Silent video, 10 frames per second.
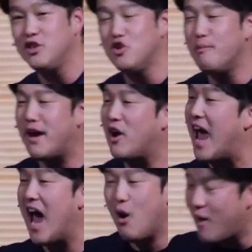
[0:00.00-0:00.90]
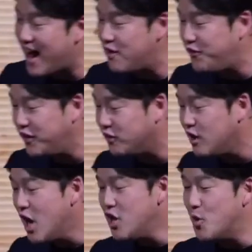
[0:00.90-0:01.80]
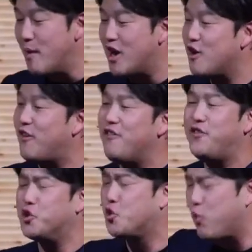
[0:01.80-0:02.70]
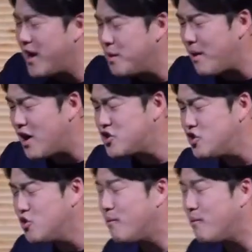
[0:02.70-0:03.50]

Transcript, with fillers: you no matter how I feel, no matter if I feel great about you, no